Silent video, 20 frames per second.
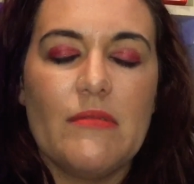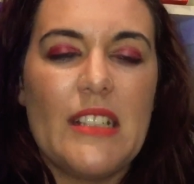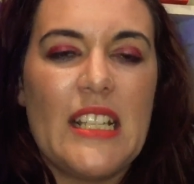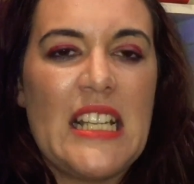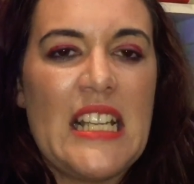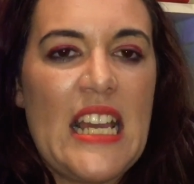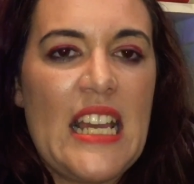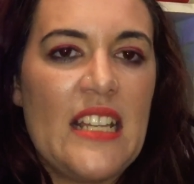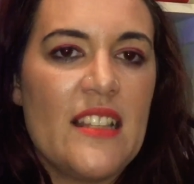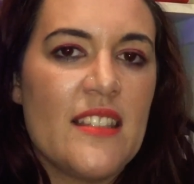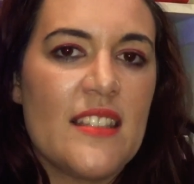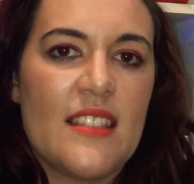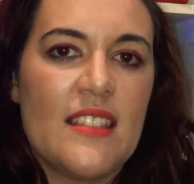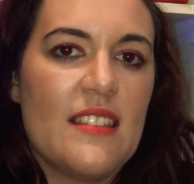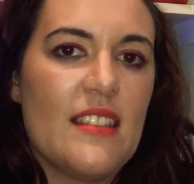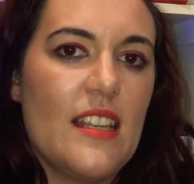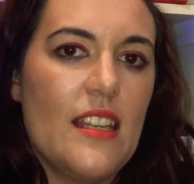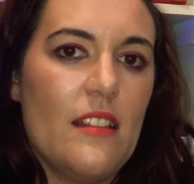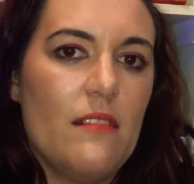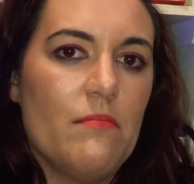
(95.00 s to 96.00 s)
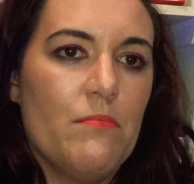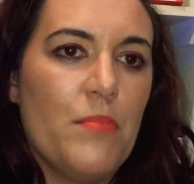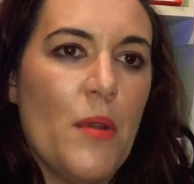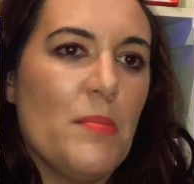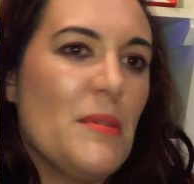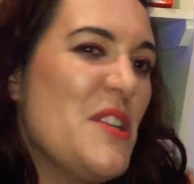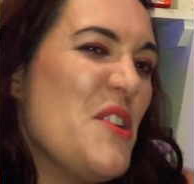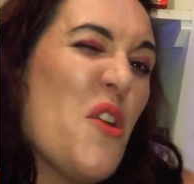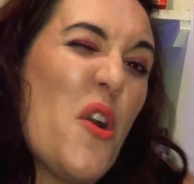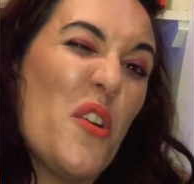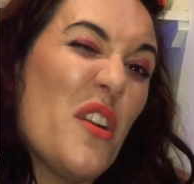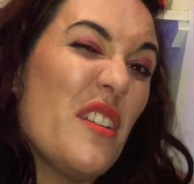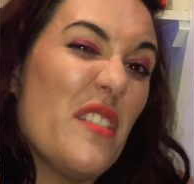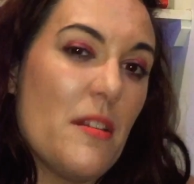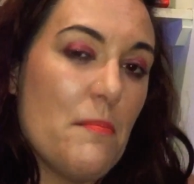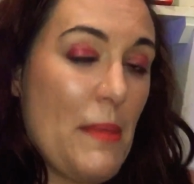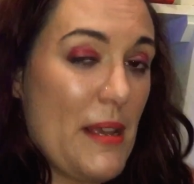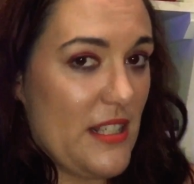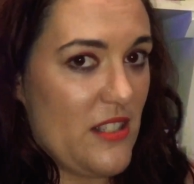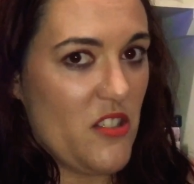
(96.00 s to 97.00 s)
it's probably not
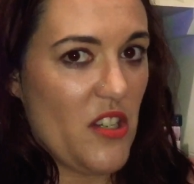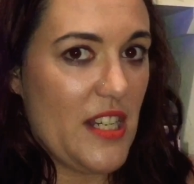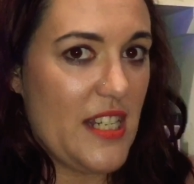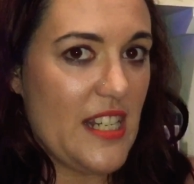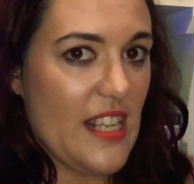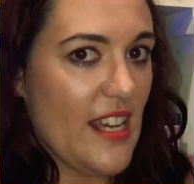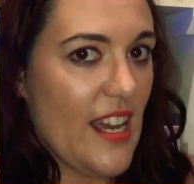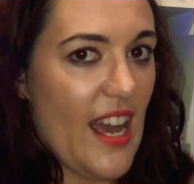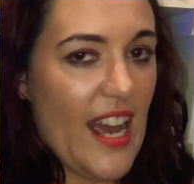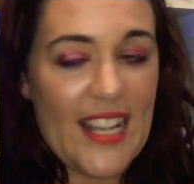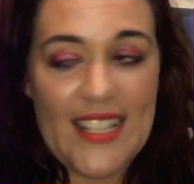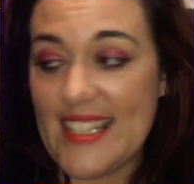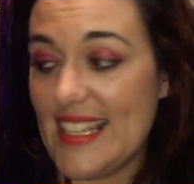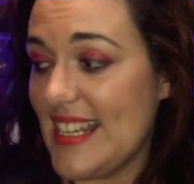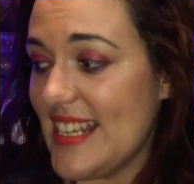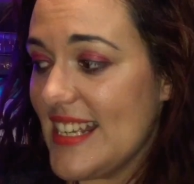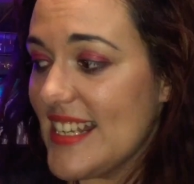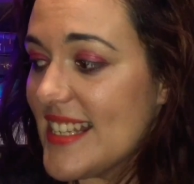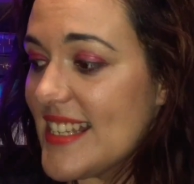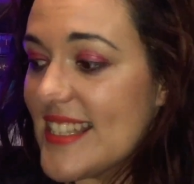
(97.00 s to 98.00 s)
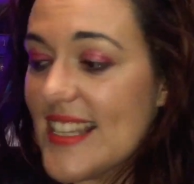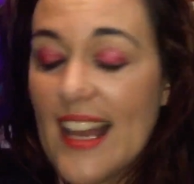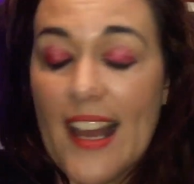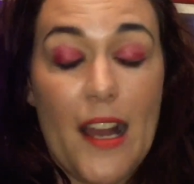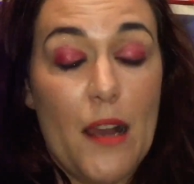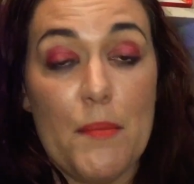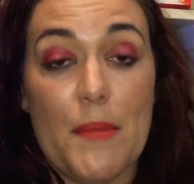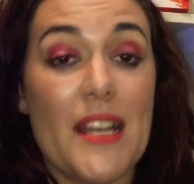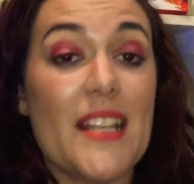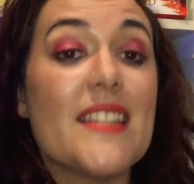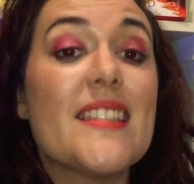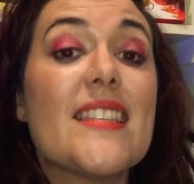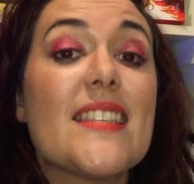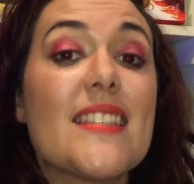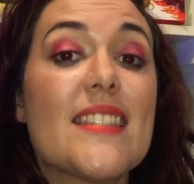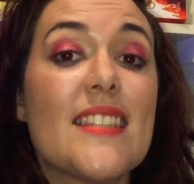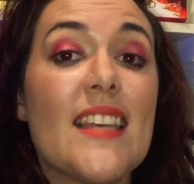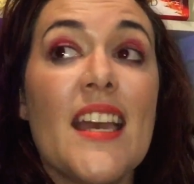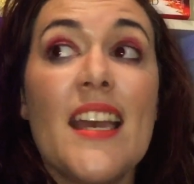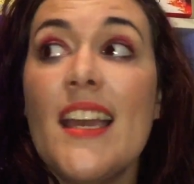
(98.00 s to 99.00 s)
the best idea as it is.
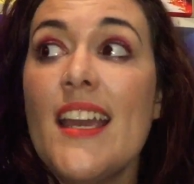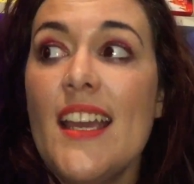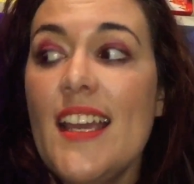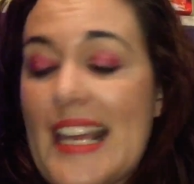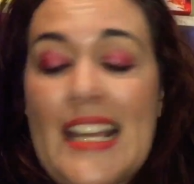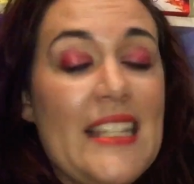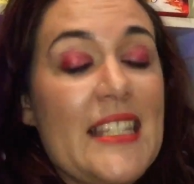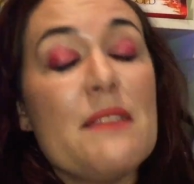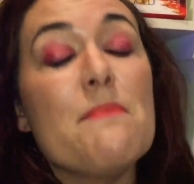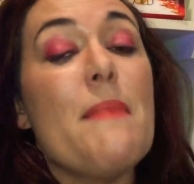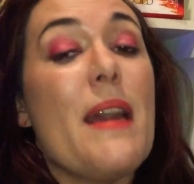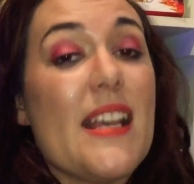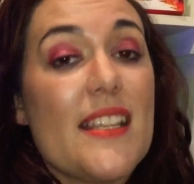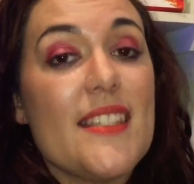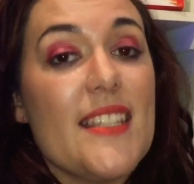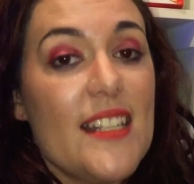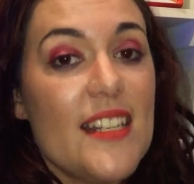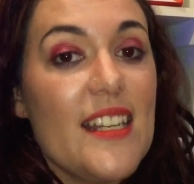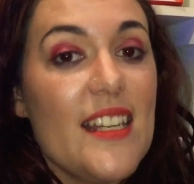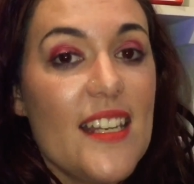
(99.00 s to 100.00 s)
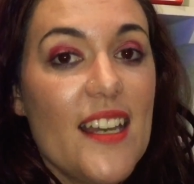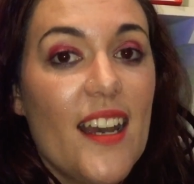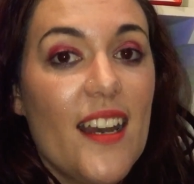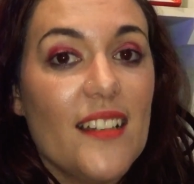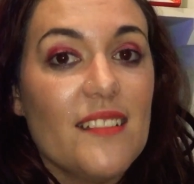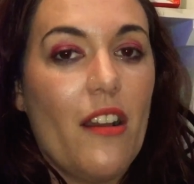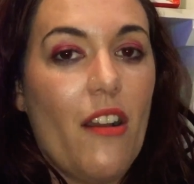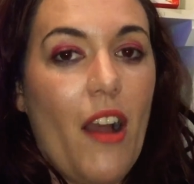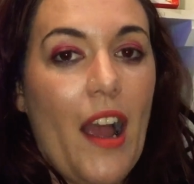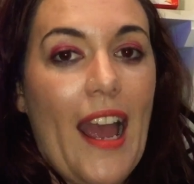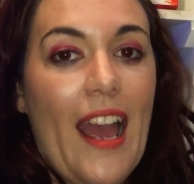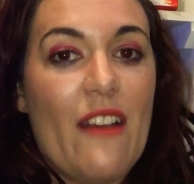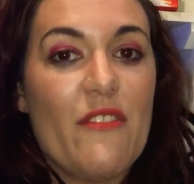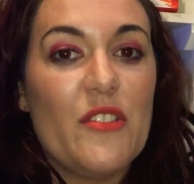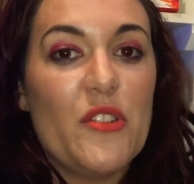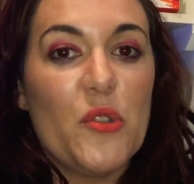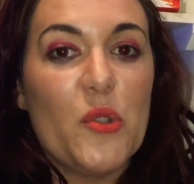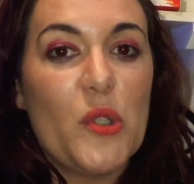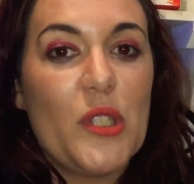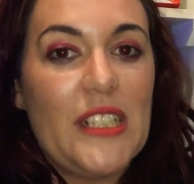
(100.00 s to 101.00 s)
It's a mess in here. I have
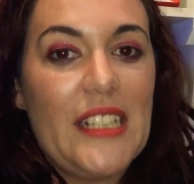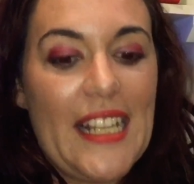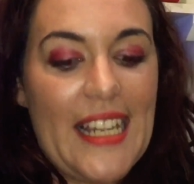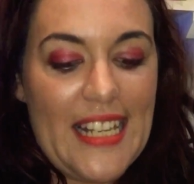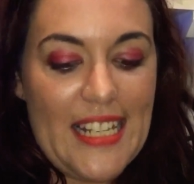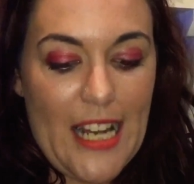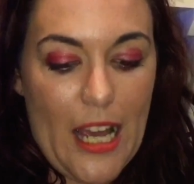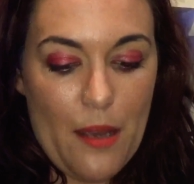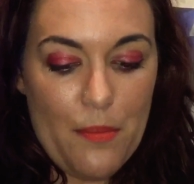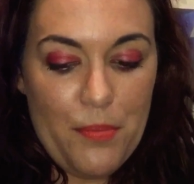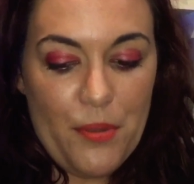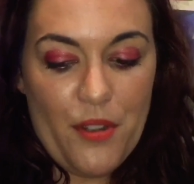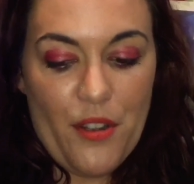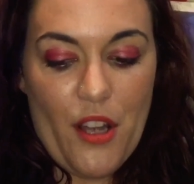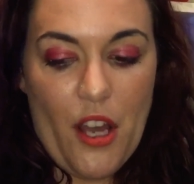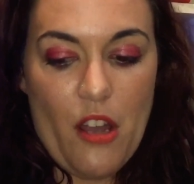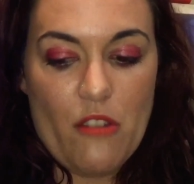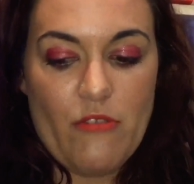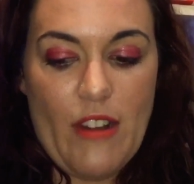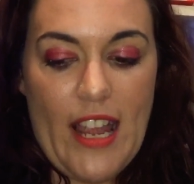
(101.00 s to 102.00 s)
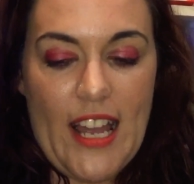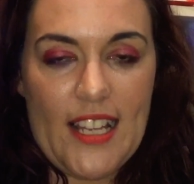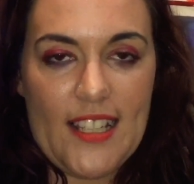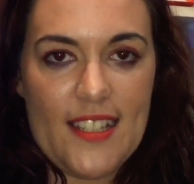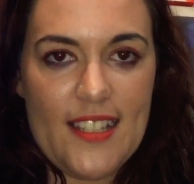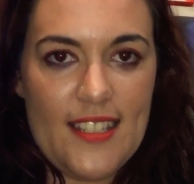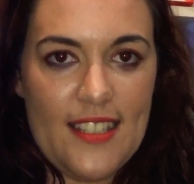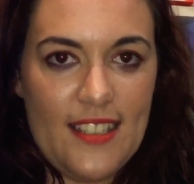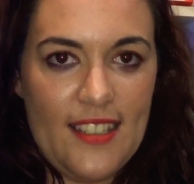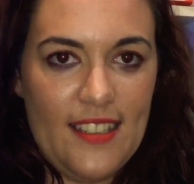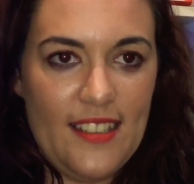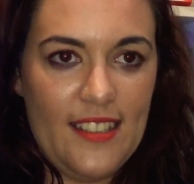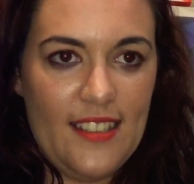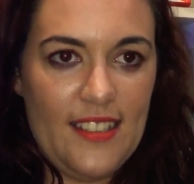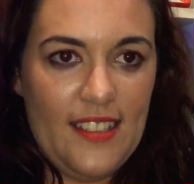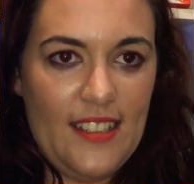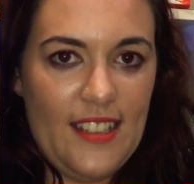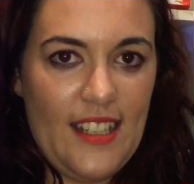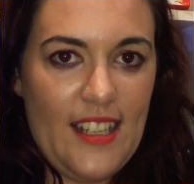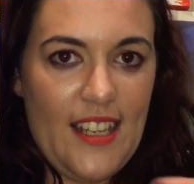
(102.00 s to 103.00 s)
it all cleaned up around
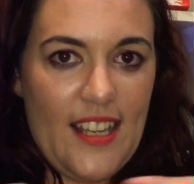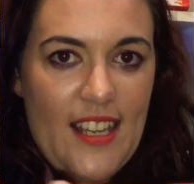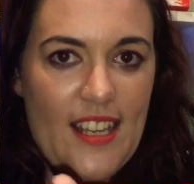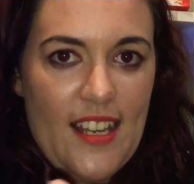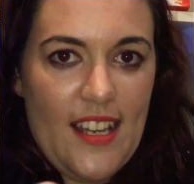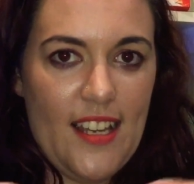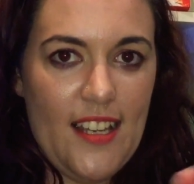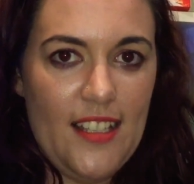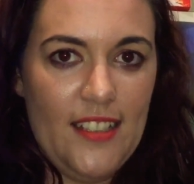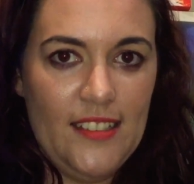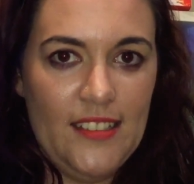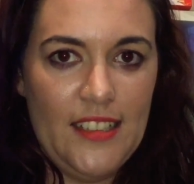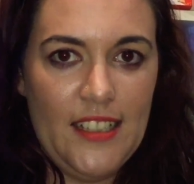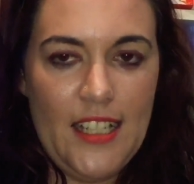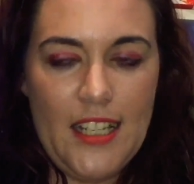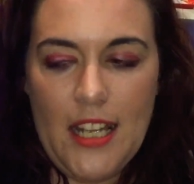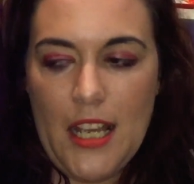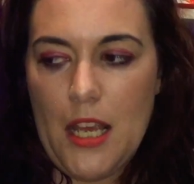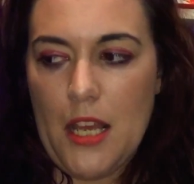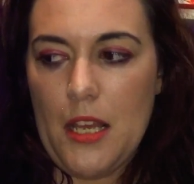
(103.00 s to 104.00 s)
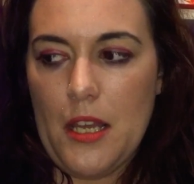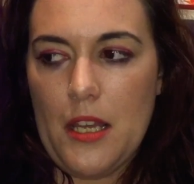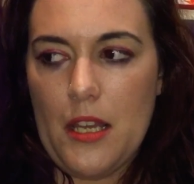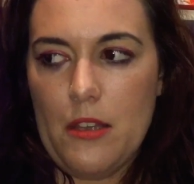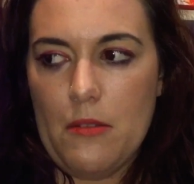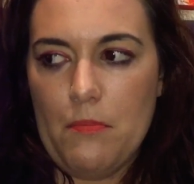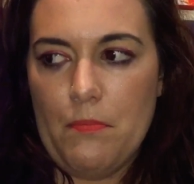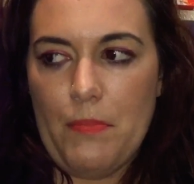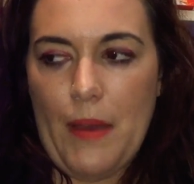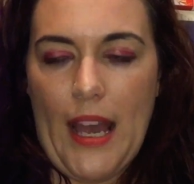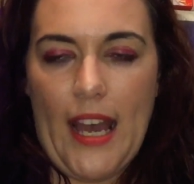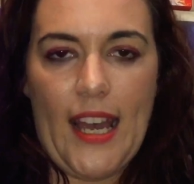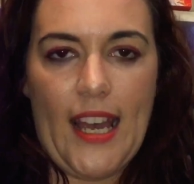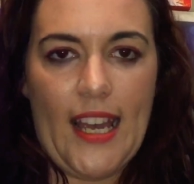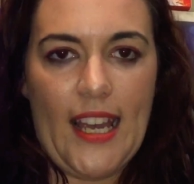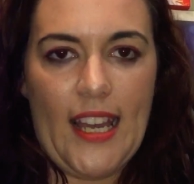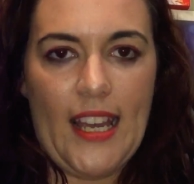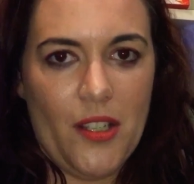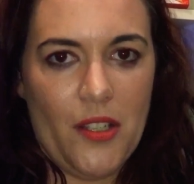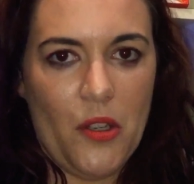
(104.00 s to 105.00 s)
here,
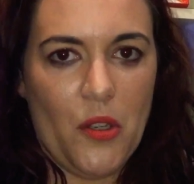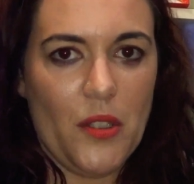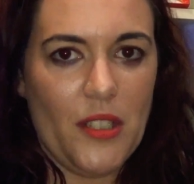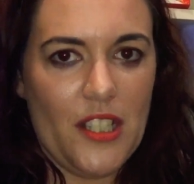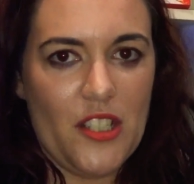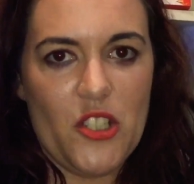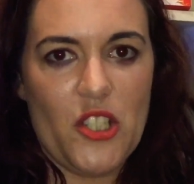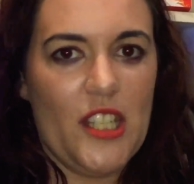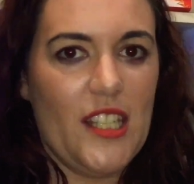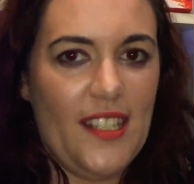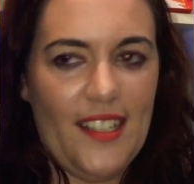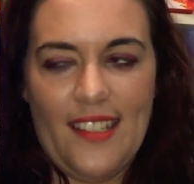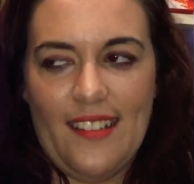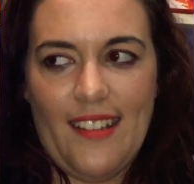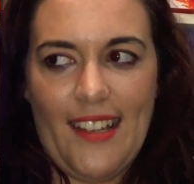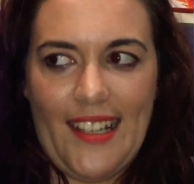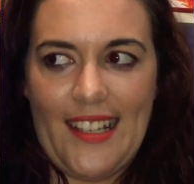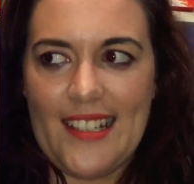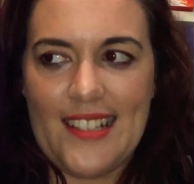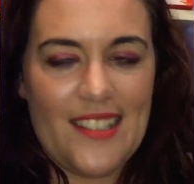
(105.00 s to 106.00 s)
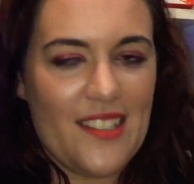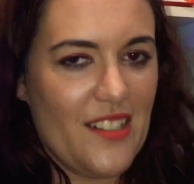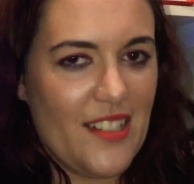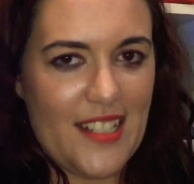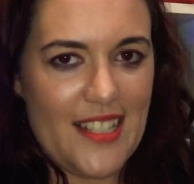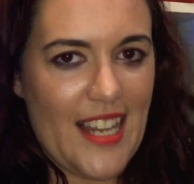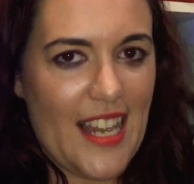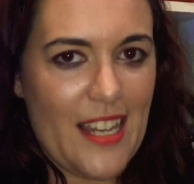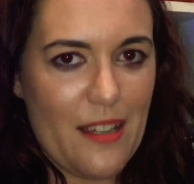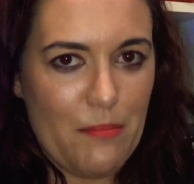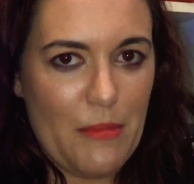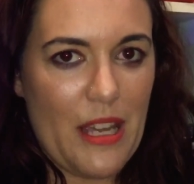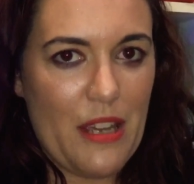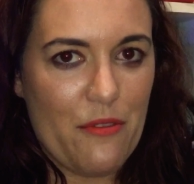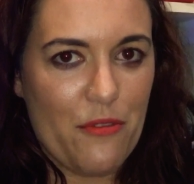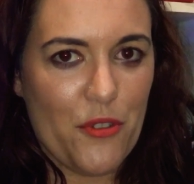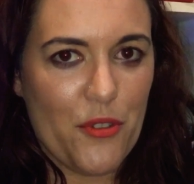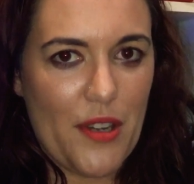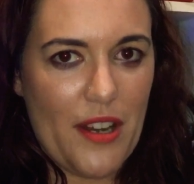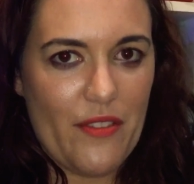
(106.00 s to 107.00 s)
but holy shit, like it's gonna take me
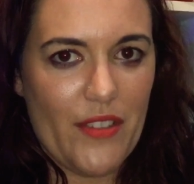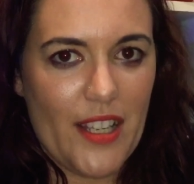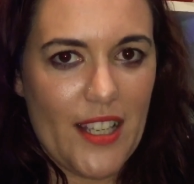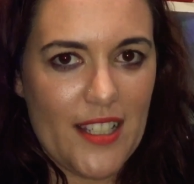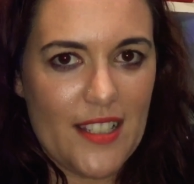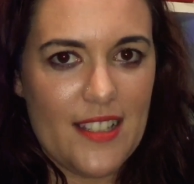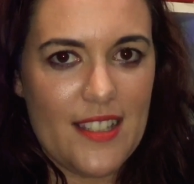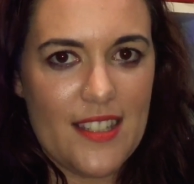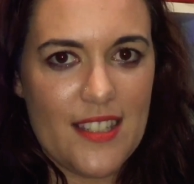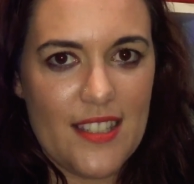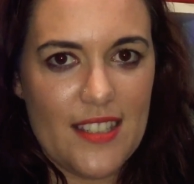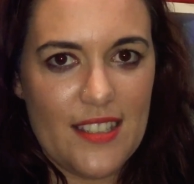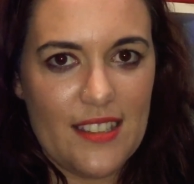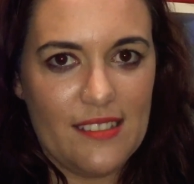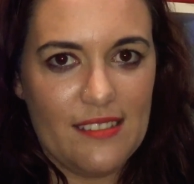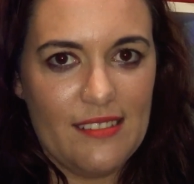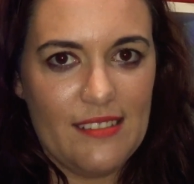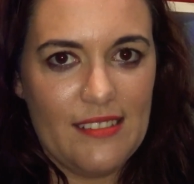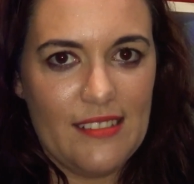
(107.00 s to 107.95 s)
forever to